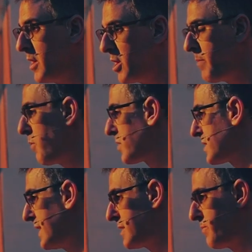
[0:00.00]
You may want to
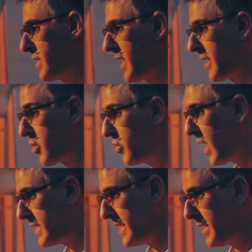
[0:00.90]
say something like, good
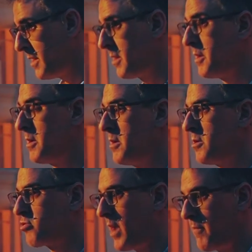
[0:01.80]
idea,
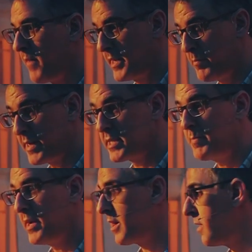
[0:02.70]
try and find a better
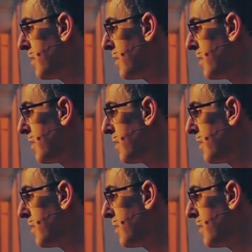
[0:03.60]
speaker.